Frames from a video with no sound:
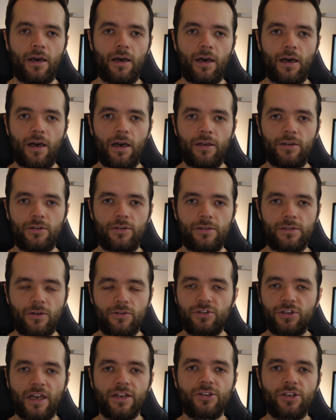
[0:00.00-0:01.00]
Uh,
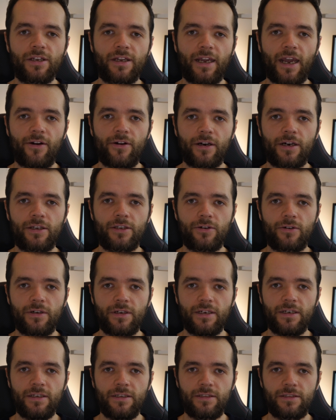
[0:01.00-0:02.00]
so, changing
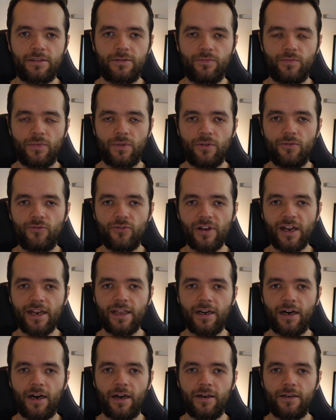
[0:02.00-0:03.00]
character is
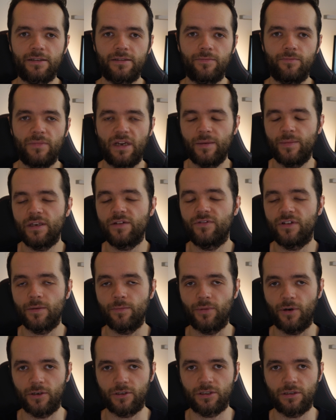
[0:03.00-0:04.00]
really hard, maybe even
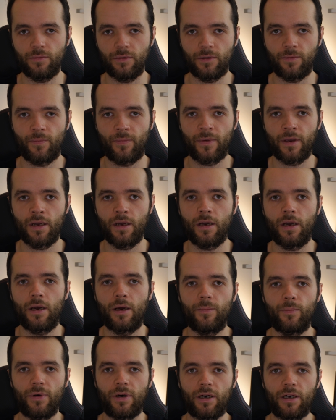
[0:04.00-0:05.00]
impossible.
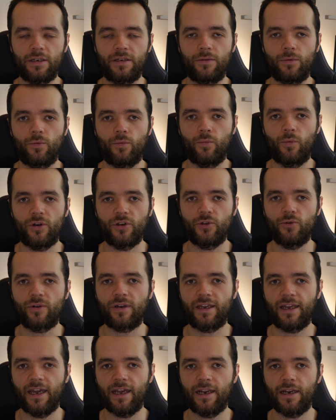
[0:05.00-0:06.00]
But what you
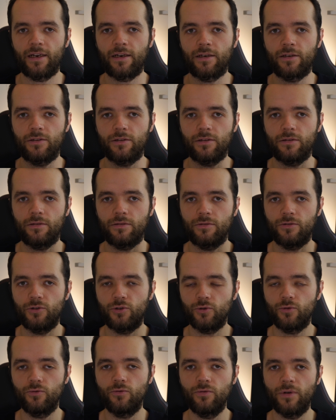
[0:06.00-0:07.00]
can
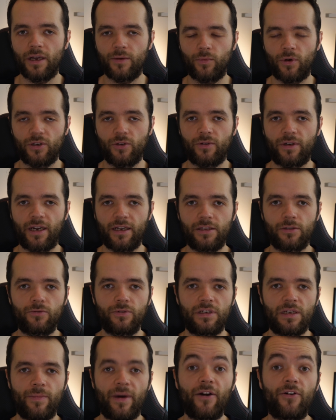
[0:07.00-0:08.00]
do and what you can do
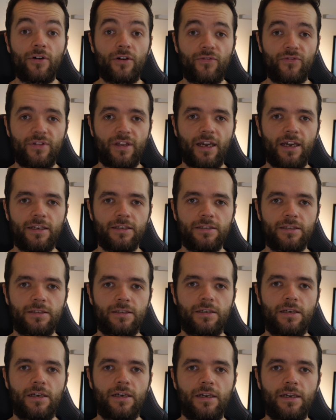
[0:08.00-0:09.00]
in a matter of
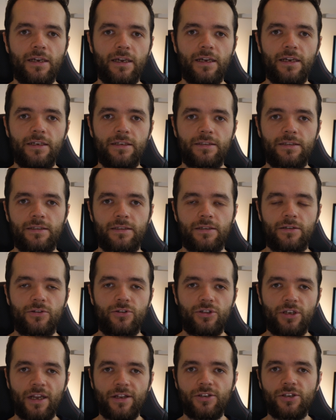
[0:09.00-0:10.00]
days is
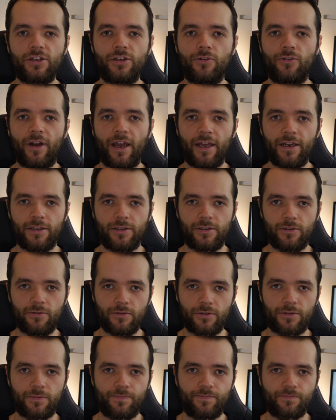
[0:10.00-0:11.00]
changing your
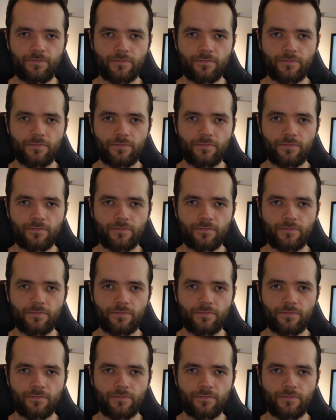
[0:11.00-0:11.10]
attitude.